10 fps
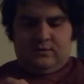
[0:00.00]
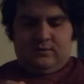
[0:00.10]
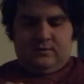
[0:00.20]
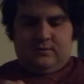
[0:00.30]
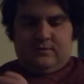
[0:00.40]

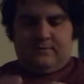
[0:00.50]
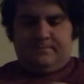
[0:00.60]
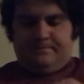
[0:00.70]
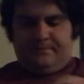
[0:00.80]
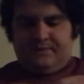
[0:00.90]

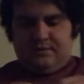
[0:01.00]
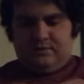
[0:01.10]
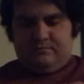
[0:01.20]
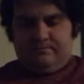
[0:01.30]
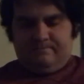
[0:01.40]
It's
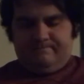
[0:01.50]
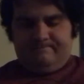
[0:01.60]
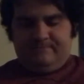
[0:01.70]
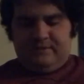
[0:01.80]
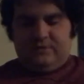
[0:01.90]

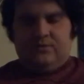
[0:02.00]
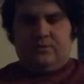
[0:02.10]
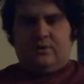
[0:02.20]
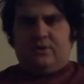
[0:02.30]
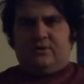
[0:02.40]
a little
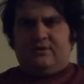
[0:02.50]
harder than I